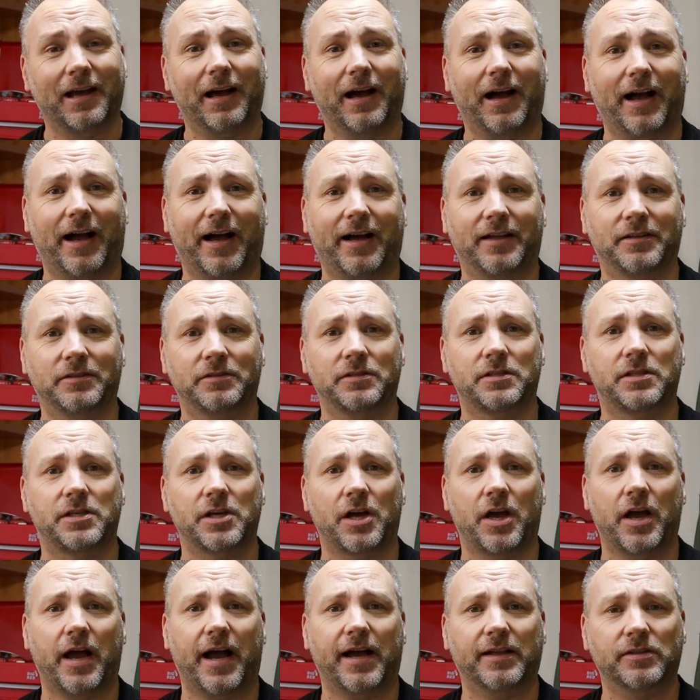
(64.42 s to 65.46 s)
and
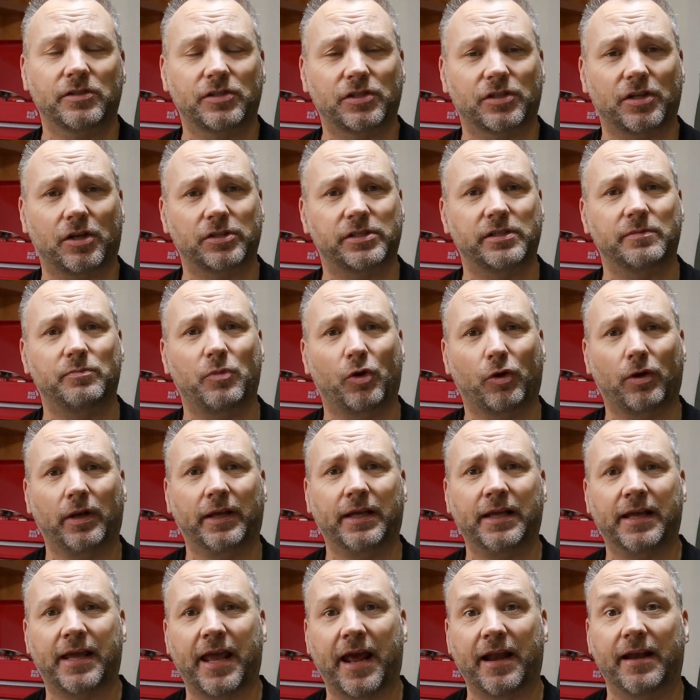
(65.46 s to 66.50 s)
started
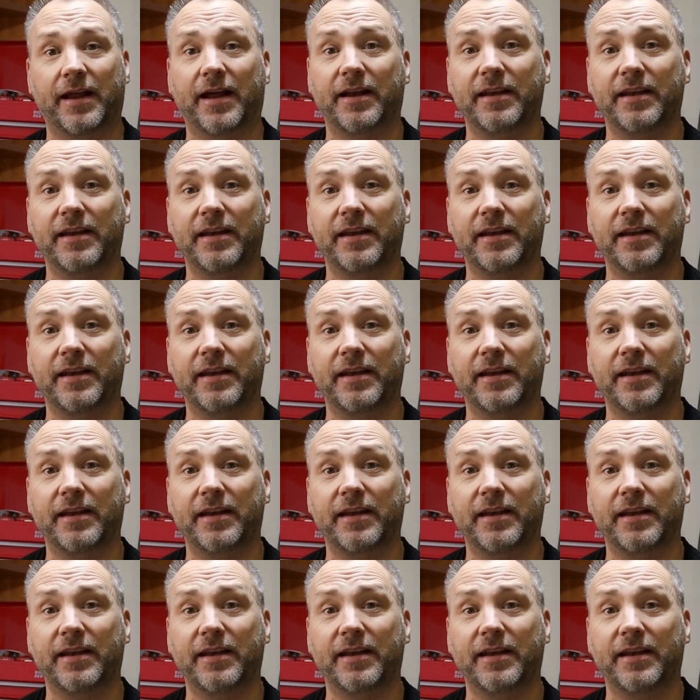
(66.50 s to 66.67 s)
modelling again,